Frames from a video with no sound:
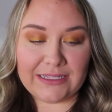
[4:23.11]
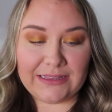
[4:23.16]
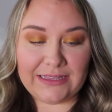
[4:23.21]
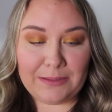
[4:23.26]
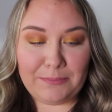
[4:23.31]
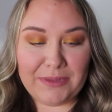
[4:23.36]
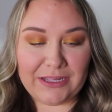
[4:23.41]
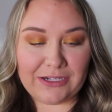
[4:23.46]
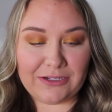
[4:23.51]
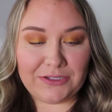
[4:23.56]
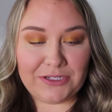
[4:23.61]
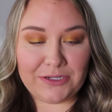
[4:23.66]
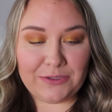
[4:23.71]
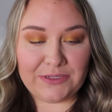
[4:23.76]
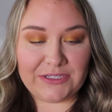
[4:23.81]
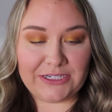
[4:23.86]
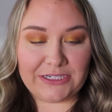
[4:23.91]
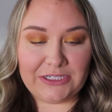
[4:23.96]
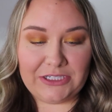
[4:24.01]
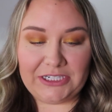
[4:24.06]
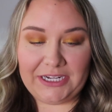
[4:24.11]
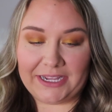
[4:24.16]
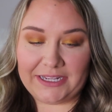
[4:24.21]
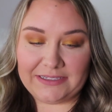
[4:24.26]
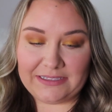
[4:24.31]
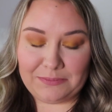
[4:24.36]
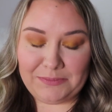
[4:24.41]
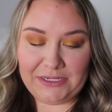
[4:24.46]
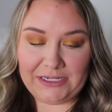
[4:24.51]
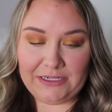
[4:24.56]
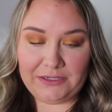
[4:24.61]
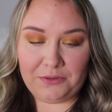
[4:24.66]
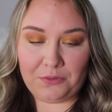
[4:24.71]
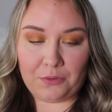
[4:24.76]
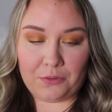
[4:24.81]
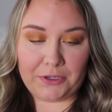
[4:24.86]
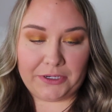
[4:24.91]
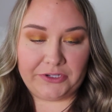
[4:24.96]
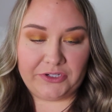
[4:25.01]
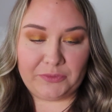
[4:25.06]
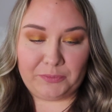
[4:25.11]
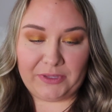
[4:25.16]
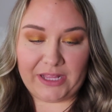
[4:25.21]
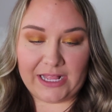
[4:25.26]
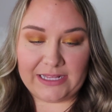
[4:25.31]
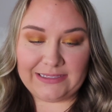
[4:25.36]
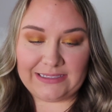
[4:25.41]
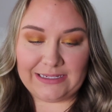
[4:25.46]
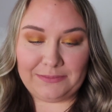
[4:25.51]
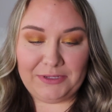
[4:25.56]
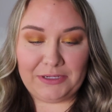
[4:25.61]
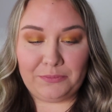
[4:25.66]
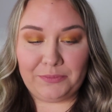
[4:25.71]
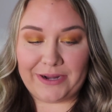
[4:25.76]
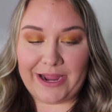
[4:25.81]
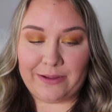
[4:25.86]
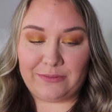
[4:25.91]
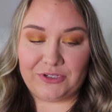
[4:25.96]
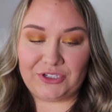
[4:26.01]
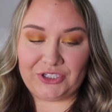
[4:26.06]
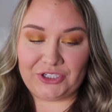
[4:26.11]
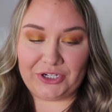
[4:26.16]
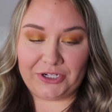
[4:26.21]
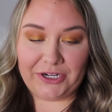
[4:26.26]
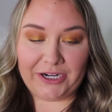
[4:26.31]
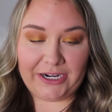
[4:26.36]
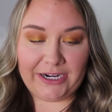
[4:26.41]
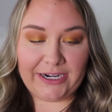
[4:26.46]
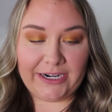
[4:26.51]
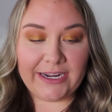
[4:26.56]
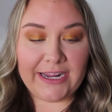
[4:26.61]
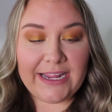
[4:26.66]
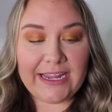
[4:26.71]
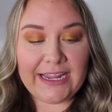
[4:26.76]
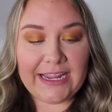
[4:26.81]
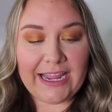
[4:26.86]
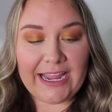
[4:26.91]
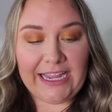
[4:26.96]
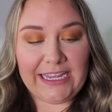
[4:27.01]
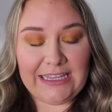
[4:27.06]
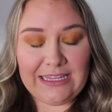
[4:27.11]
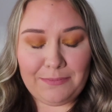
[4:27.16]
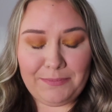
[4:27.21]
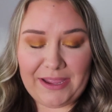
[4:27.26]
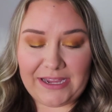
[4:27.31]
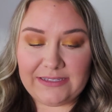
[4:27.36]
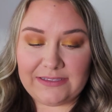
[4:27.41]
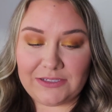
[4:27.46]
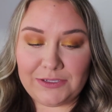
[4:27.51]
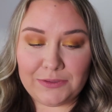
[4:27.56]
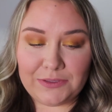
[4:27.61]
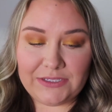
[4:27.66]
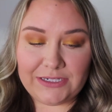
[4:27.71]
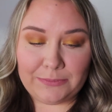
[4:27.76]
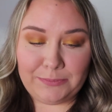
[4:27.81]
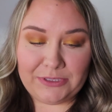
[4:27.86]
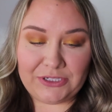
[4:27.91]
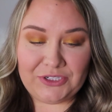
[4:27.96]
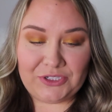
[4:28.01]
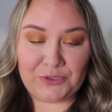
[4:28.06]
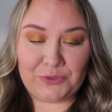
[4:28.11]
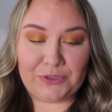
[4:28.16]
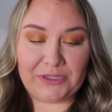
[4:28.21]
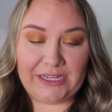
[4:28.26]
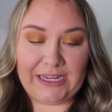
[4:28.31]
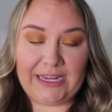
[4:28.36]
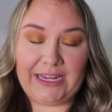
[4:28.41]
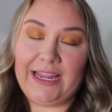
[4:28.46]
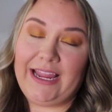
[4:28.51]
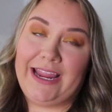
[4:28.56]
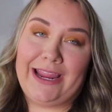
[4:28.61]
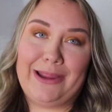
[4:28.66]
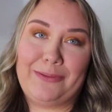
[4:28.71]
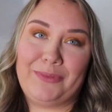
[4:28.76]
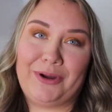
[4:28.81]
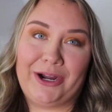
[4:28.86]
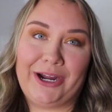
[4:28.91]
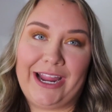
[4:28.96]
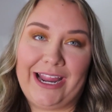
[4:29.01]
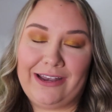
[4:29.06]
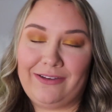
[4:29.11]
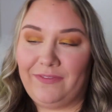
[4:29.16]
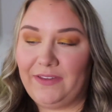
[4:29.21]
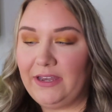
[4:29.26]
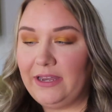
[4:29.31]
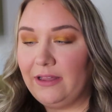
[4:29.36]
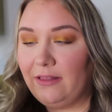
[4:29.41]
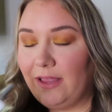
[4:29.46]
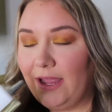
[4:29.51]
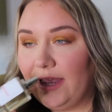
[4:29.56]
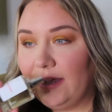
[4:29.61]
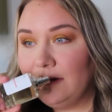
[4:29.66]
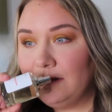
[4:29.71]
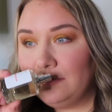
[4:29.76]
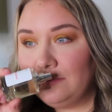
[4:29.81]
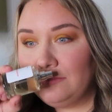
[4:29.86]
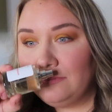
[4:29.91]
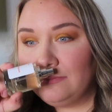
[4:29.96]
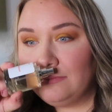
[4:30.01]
The middle notes are jasmine, orange blossom, and brown sugar, and the base notes are patchouli, amber, and vanilla.